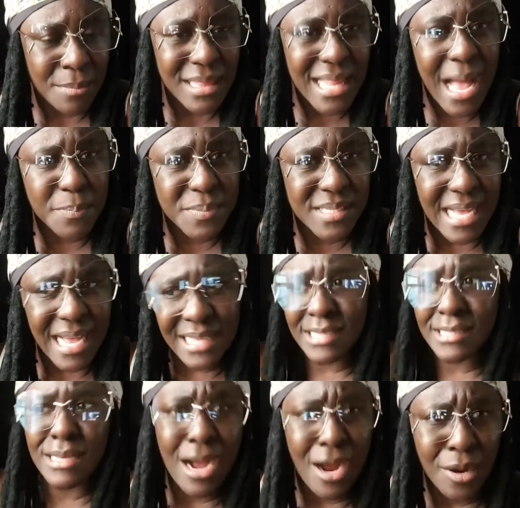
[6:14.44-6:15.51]
laps and
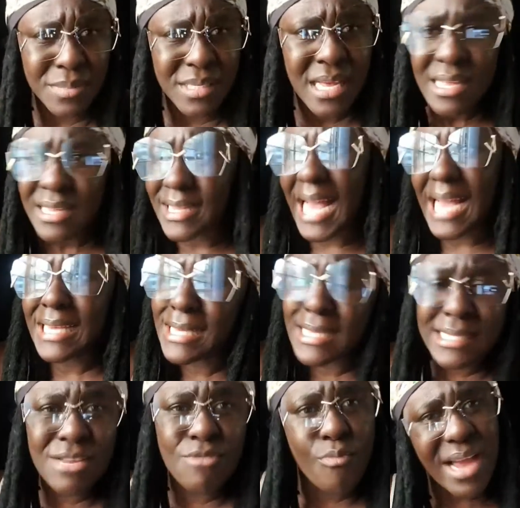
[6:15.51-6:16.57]
his arms. They are
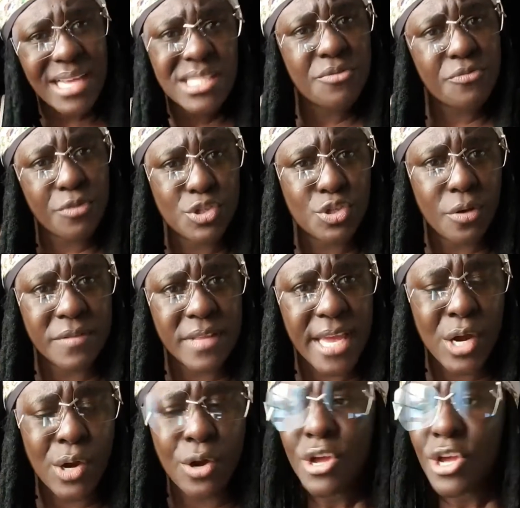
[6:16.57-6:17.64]
kissing right in front of
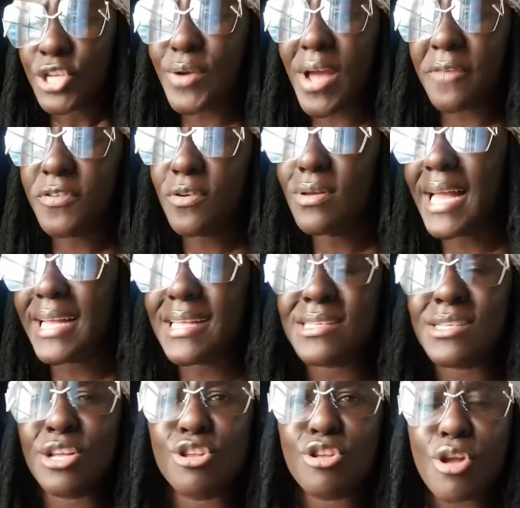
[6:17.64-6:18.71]
Laycon. So I feel like
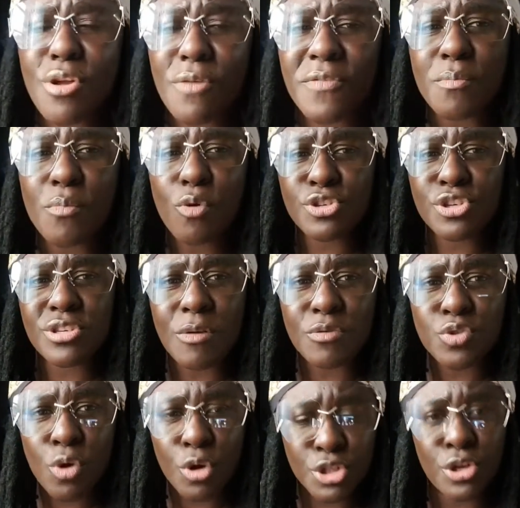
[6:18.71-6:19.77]
there's a lot of
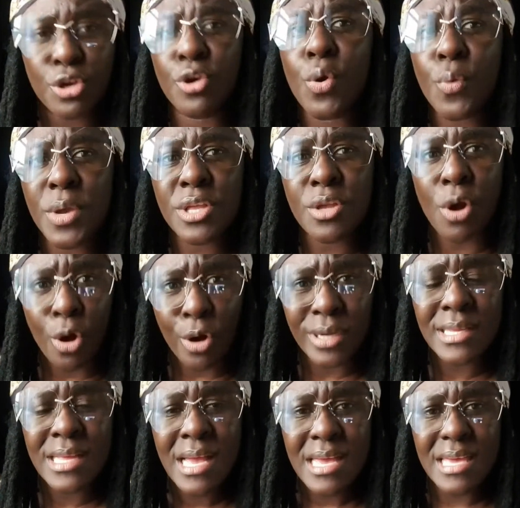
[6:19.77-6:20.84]
emotional torture going
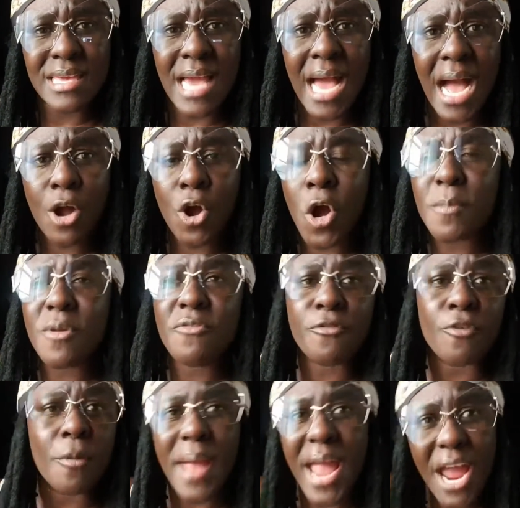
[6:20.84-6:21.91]
on, yeah, coming
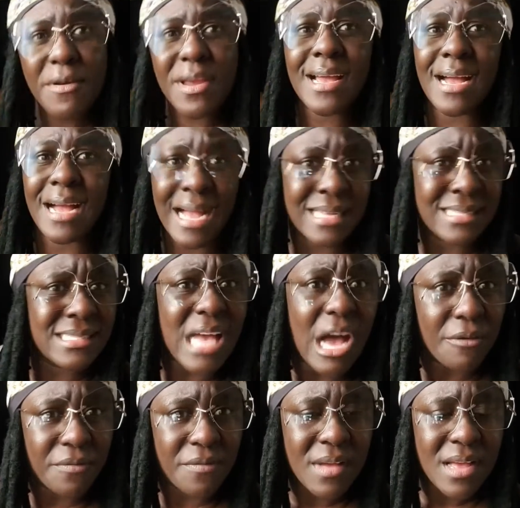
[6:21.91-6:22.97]
from Erica
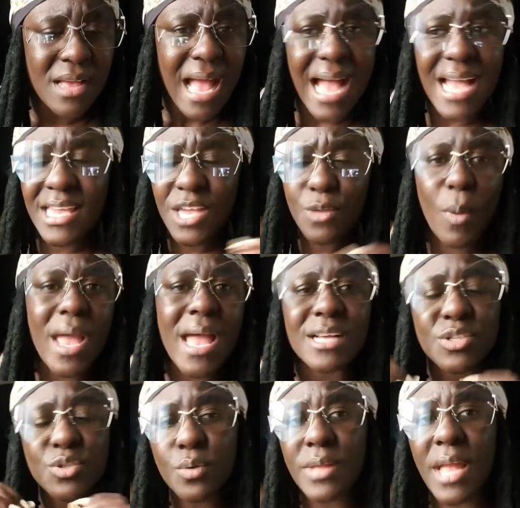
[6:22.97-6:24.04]
herself. And Kidwire
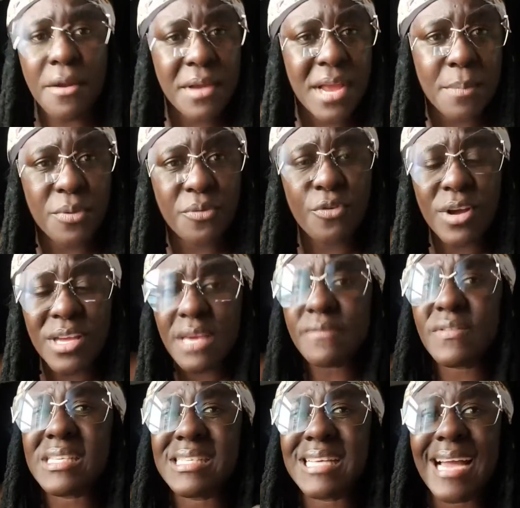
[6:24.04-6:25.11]
has told Erica before,
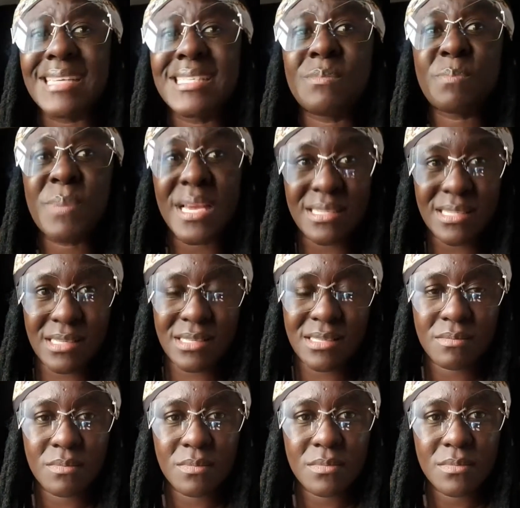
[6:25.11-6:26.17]
give this guy space.